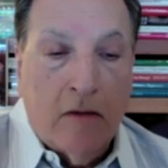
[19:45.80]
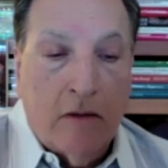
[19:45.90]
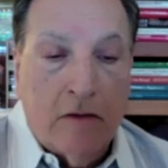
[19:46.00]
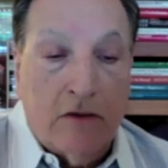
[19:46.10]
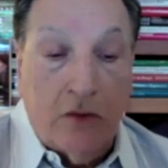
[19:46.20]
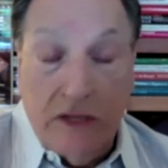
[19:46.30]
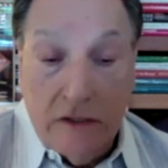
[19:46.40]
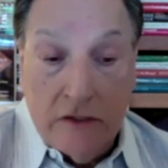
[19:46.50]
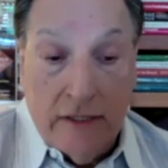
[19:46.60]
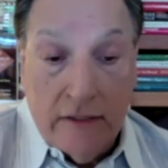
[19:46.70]
so these
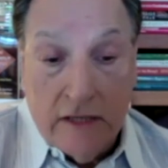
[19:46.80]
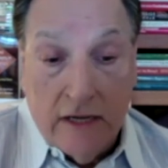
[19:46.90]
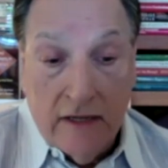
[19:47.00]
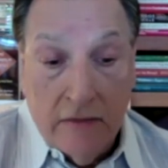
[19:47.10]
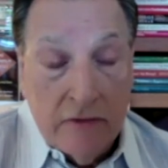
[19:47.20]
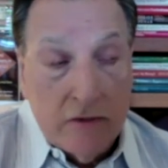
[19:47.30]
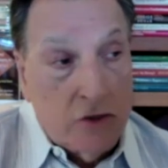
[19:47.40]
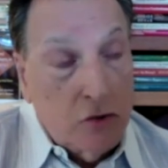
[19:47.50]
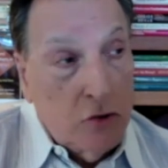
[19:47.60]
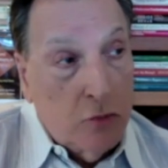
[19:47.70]
days I am in
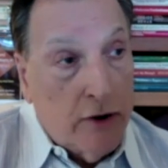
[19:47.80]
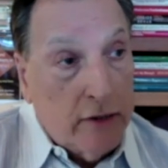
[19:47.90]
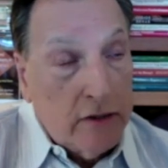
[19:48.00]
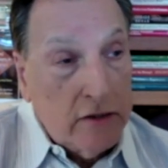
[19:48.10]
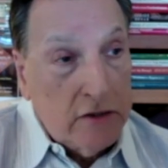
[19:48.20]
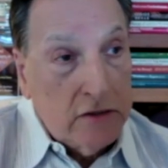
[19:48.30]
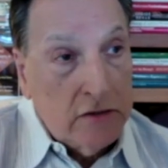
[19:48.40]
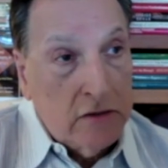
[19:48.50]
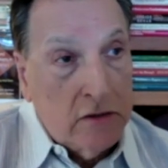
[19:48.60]
solo practice.